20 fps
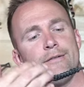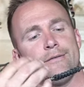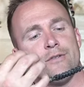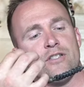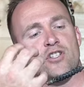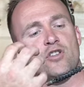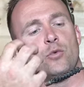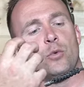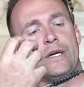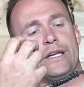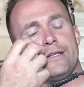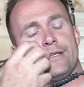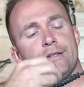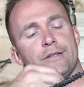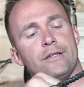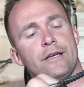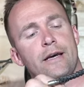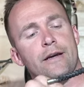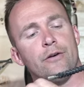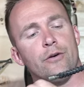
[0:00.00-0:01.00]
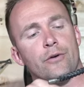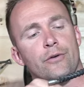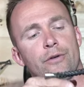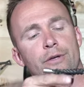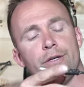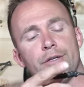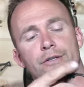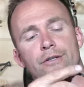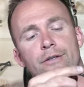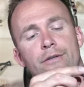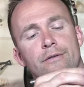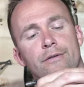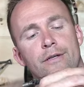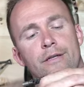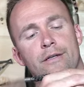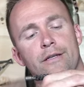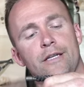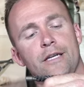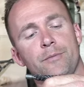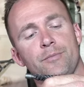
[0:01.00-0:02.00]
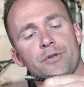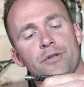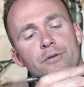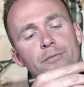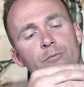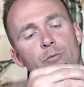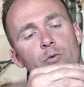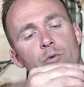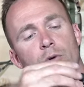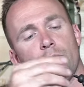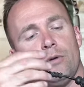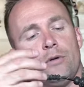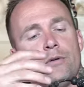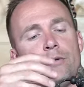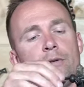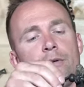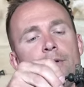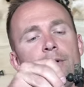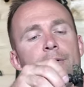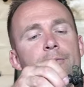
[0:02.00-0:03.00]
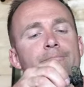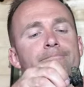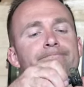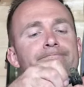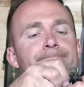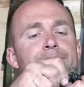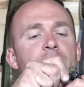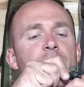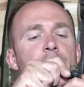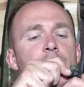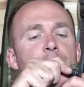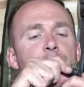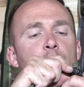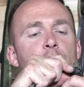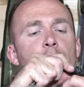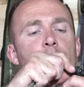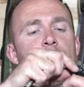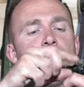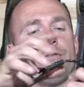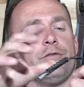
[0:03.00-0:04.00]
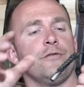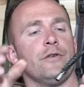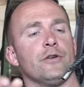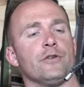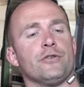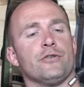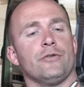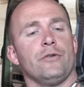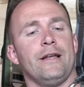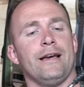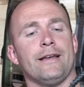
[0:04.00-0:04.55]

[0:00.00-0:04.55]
squeezes that girth hitch and, and keeps it more um, you know permanent fixture